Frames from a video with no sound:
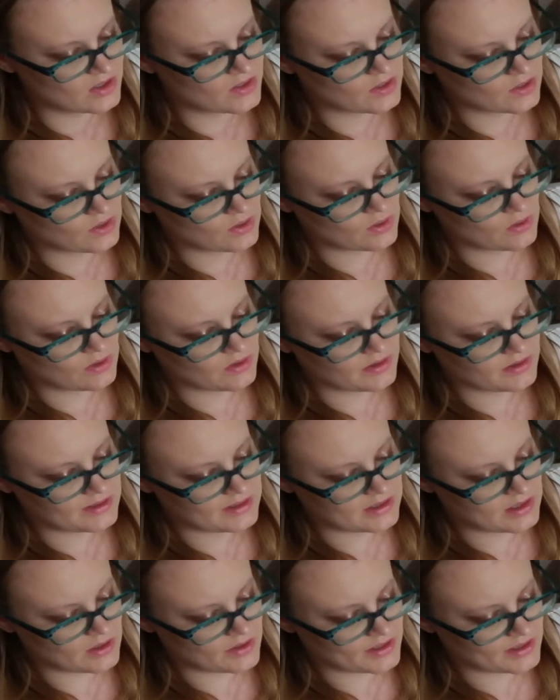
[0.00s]
The girls
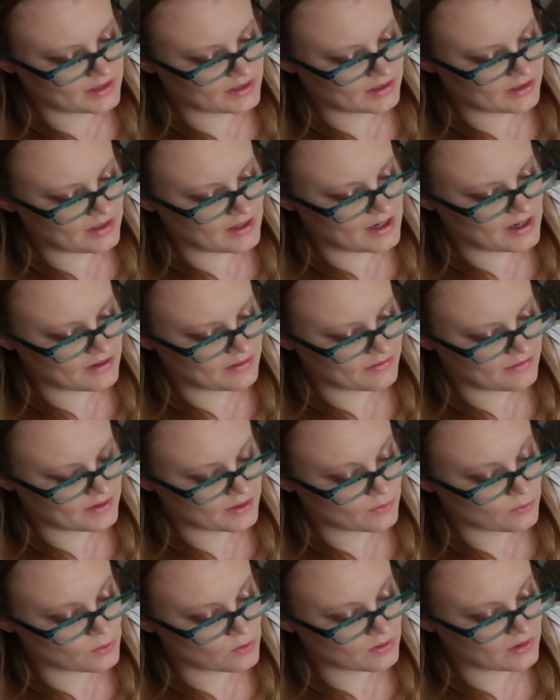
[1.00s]
started to laugh.
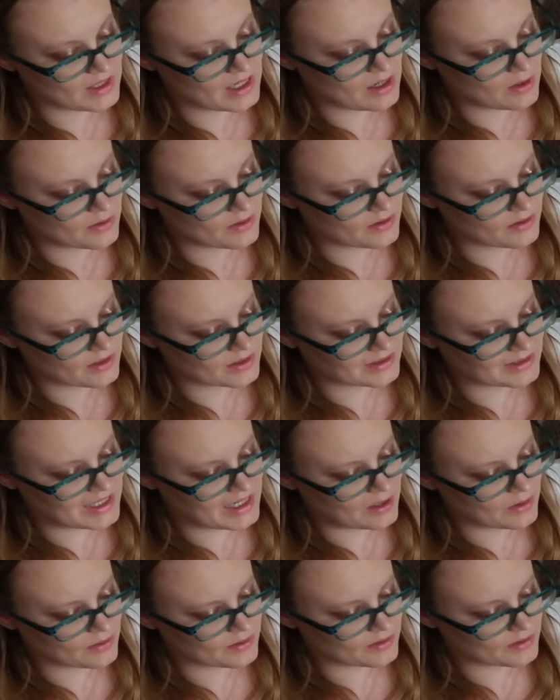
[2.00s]
It grew louder and
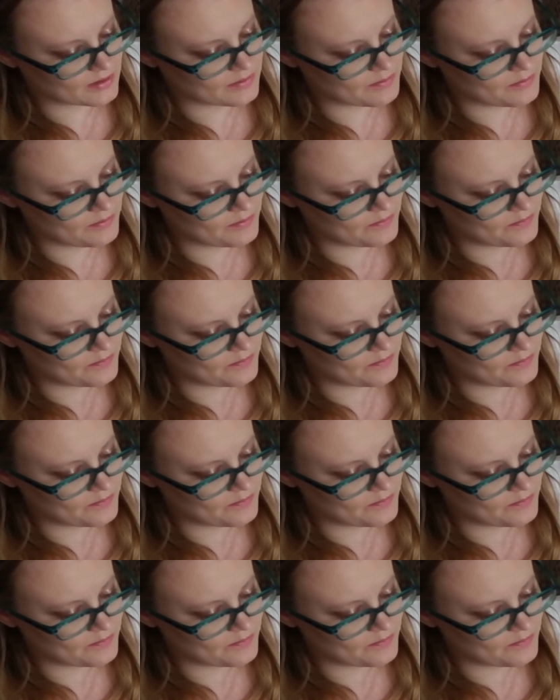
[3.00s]
louder.